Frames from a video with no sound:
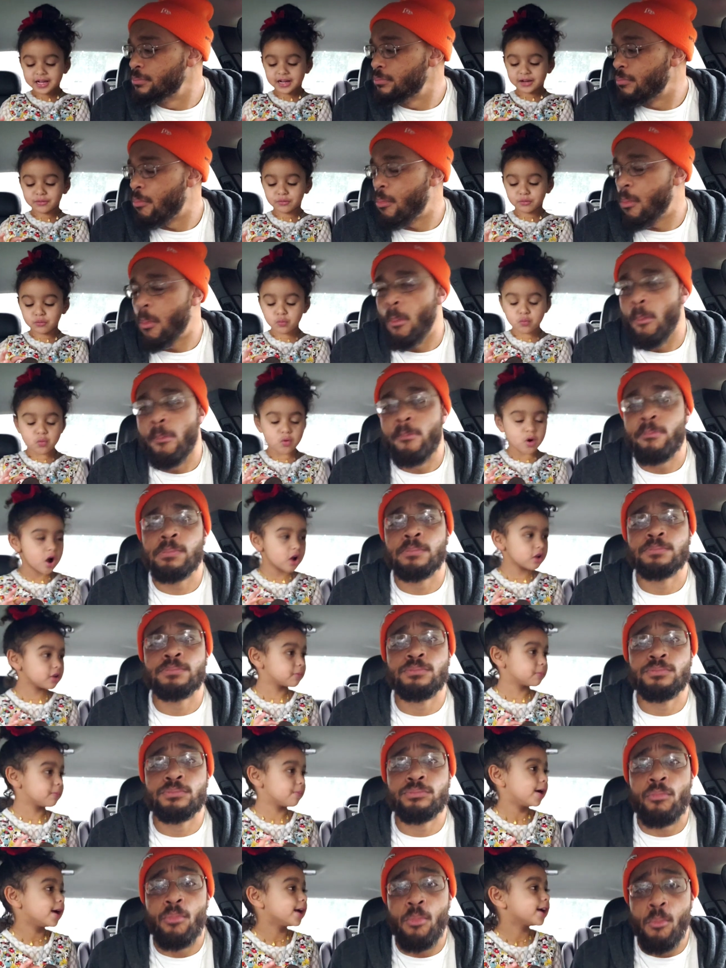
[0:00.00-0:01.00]
Speaker 1: I'll
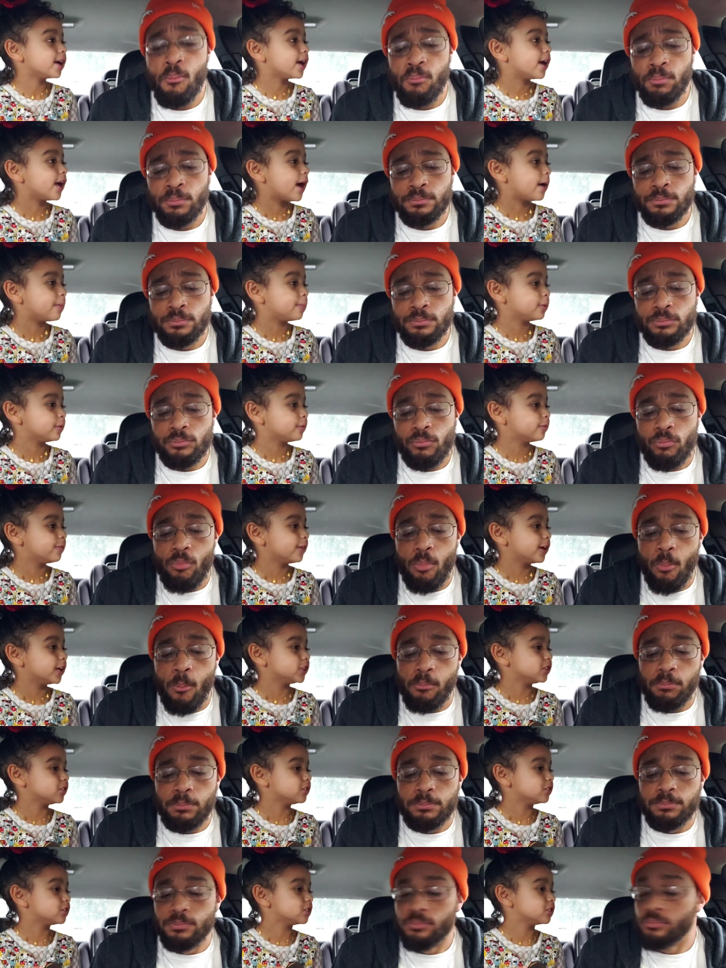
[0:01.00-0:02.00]
wash my happy
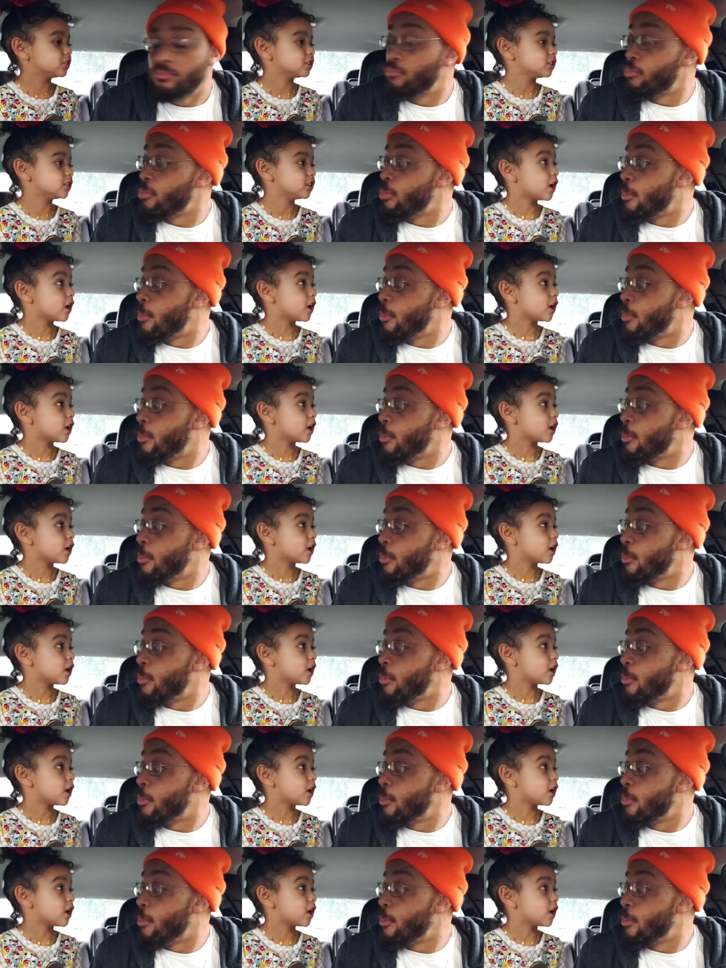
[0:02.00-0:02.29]
face.